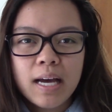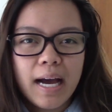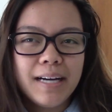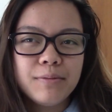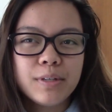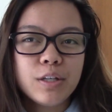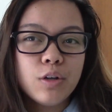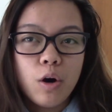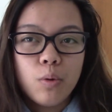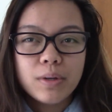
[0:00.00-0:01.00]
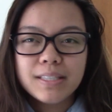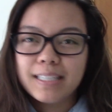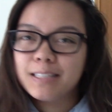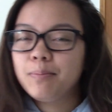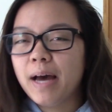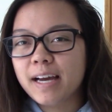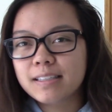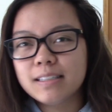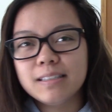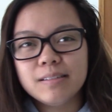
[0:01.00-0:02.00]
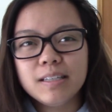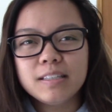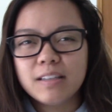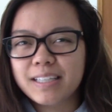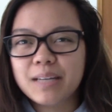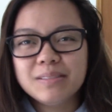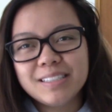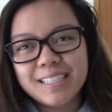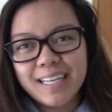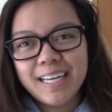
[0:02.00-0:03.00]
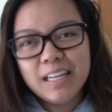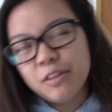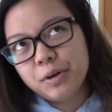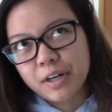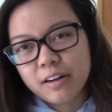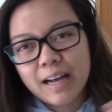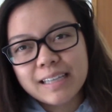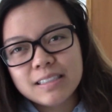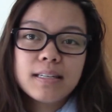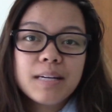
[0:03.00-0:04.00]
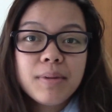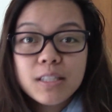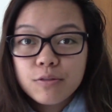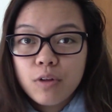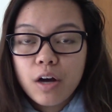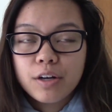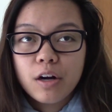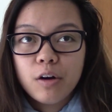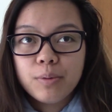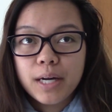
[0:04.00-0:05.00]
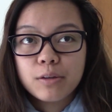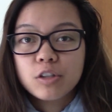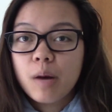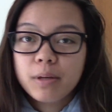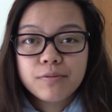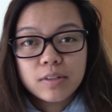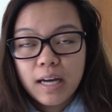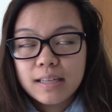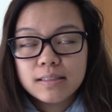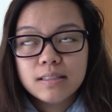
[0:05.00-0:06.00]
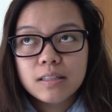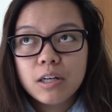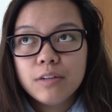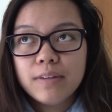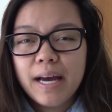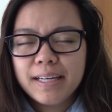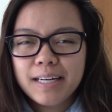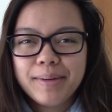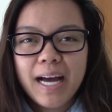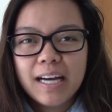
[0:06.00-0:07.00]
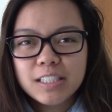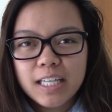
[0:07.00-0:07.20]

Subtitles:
I didn't really know what to expect and it's not like I was just a kid throwing on glasses. And I meant to vlog it all when I was shopping for glasses and all that and getting my eyes